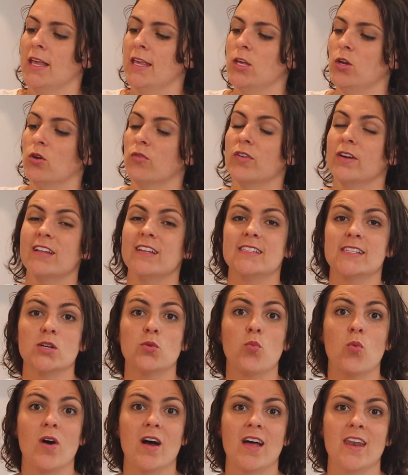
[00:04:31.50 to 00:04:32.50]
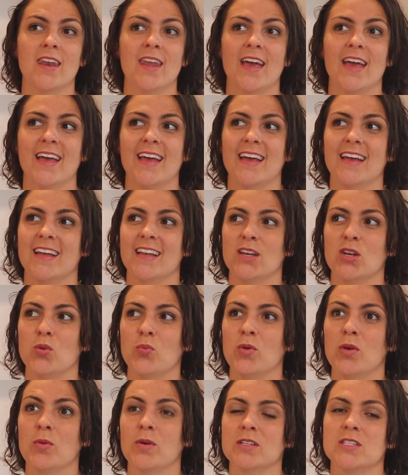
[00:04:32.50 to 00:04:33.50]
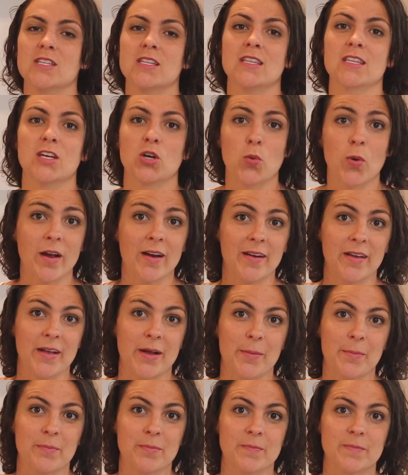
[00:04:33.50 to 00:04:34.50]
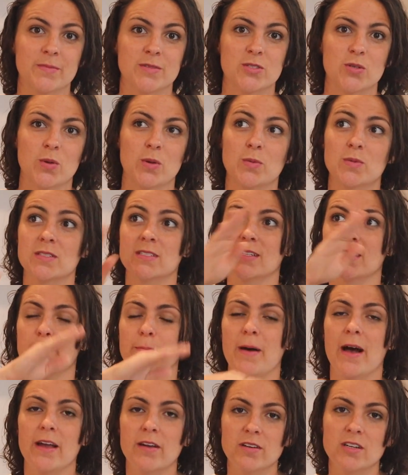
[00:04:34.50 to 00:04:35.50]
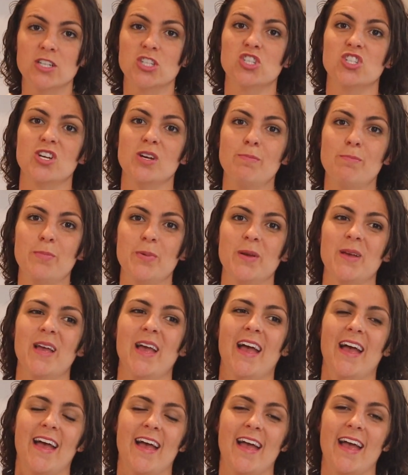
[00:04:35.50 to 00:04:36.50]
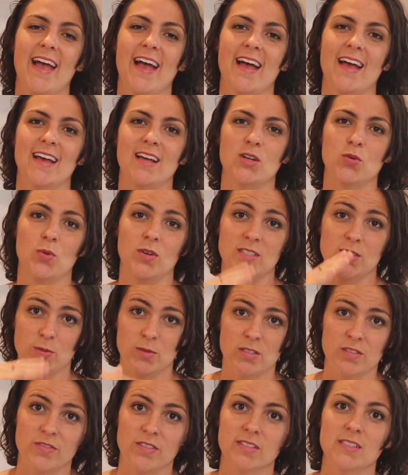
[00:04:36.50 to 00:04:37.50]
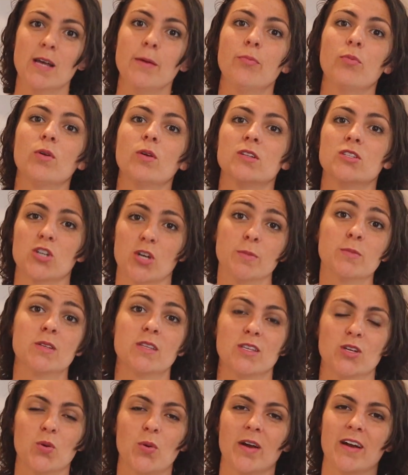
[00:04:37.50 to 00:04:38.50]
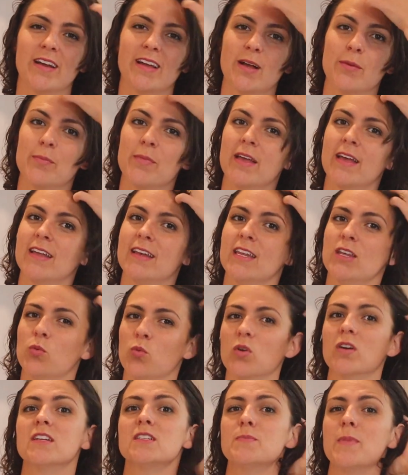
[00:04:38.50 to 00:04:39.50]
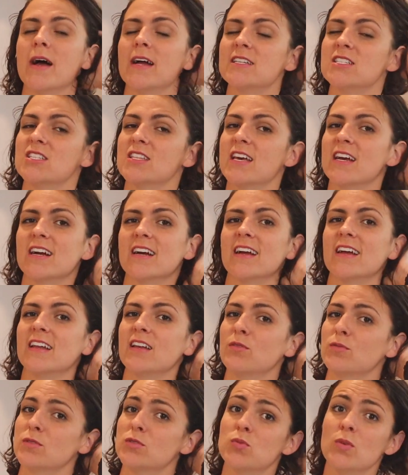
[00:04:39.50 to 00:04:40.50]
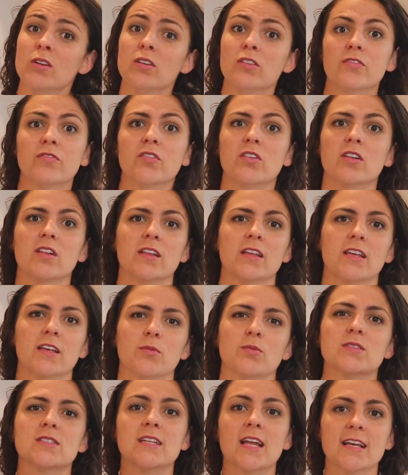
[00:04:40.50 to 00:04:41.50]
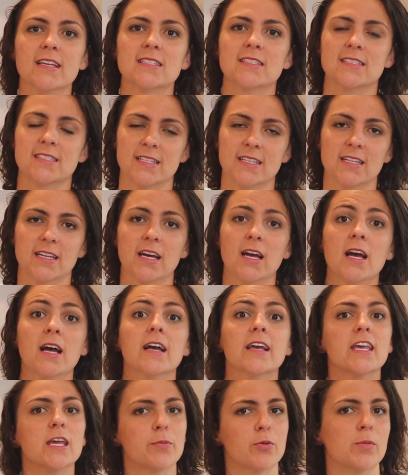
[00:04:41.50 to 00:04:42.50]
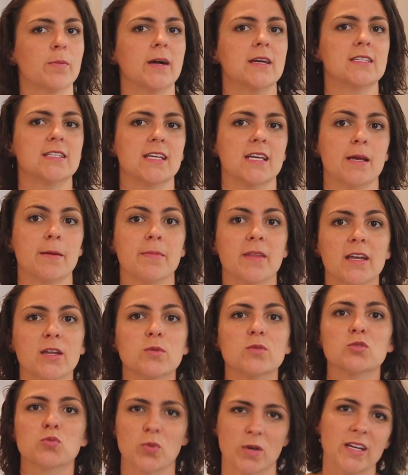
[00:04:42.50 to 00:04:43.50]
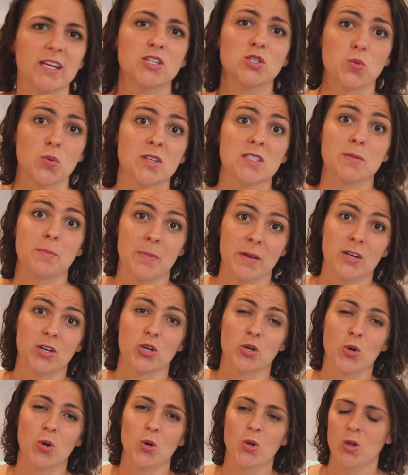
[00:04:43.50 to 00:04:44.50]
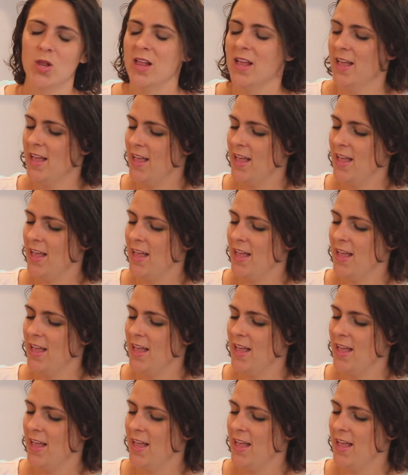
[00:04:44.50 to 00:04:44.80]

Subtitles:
He already did one, and we went to the aquarium. So it was a pirate ship, and once it was filled up, we took him to the aquarium, and he wore his patch there, and it was wonderful. It was nice to keep reminding him that he was working towards a bigger goal.